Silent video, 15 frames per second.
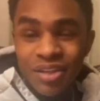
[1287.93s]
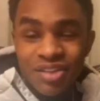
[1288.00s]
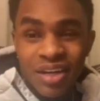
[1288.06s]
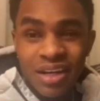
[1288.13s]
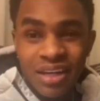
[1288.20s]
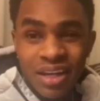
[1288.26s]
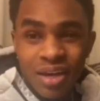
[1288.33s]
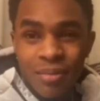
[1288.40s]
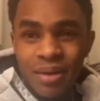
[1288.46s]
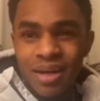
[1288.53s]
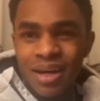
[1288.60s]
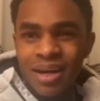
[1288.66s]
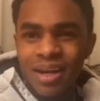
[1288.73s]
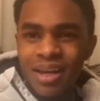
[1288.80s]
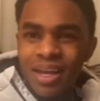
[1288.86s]
try to kill me or
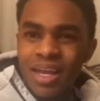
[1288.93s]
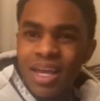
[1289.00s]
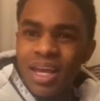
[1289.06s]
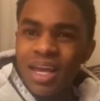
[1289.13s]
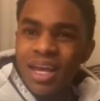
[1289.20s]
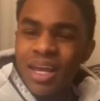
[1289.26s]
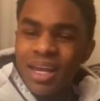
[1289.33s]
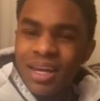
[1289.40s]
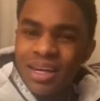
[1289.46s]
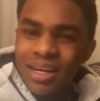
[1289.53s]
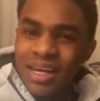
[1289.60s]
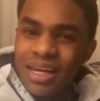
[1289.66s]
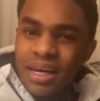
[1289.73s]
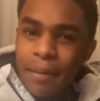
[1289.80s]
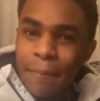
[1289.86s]
not.
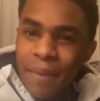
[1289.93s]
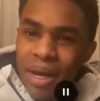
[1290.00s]
Nigga, I don't know